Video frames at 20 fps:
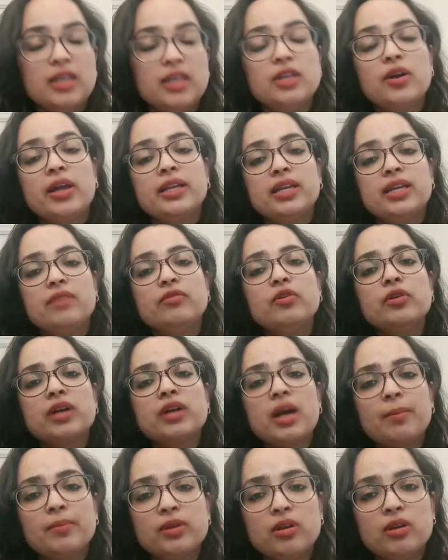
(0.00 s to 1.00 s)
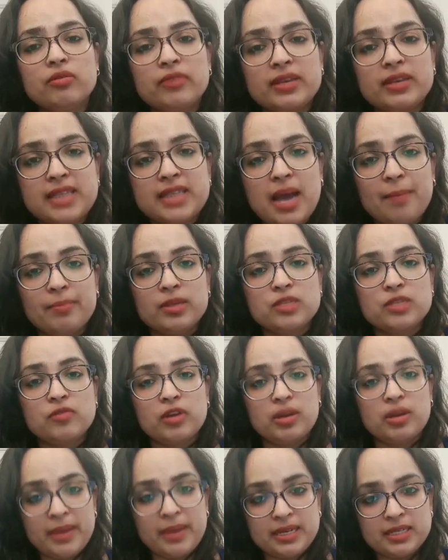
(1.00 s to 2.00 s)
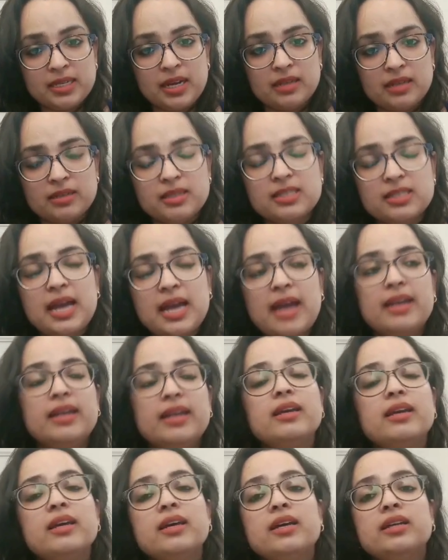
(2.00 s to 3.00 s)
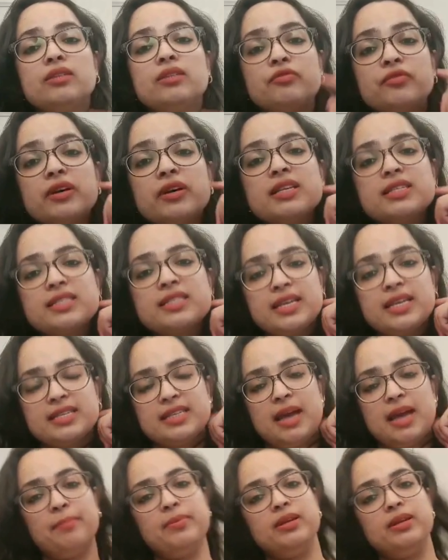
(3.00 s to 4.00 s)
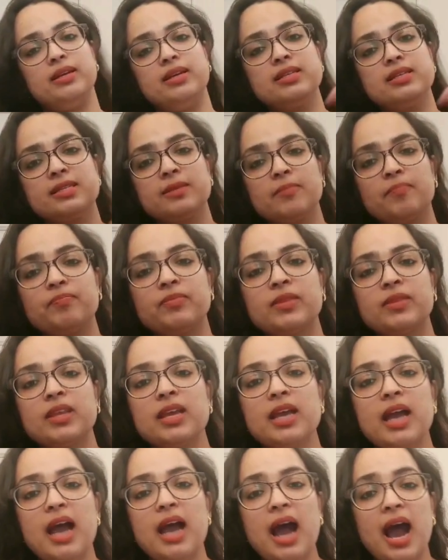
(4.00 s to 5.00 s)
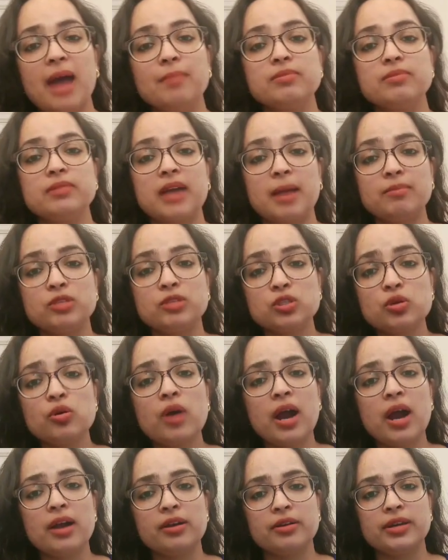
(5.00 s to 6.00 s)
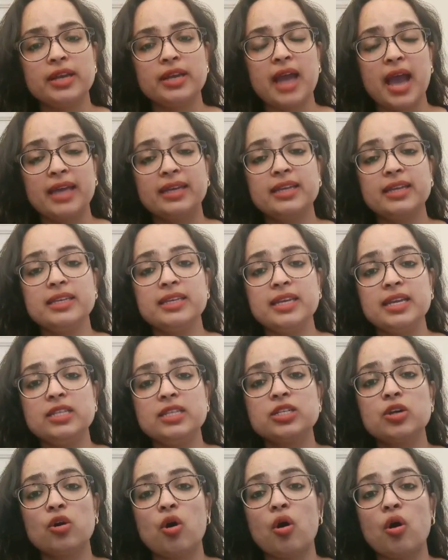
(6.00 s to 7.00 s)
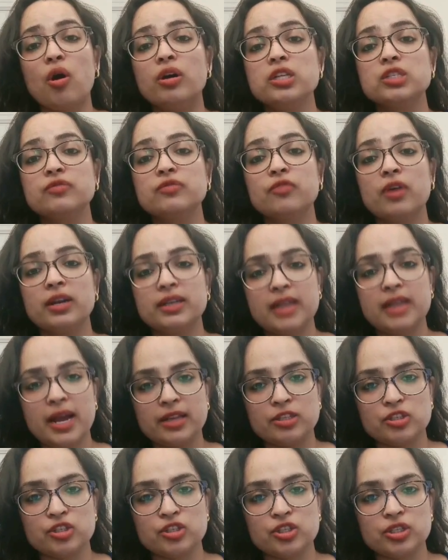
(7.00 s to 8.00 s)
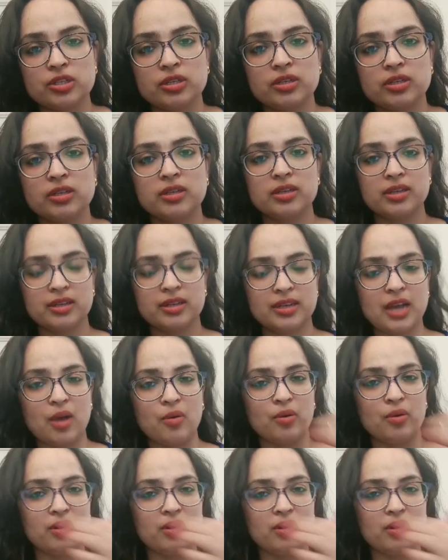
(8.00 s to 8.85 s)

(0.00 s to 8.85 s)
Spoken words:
I'll give you a couple of examples for a better understanding. The first example is, I'm so hungry I can eat a horse for lunch. Now,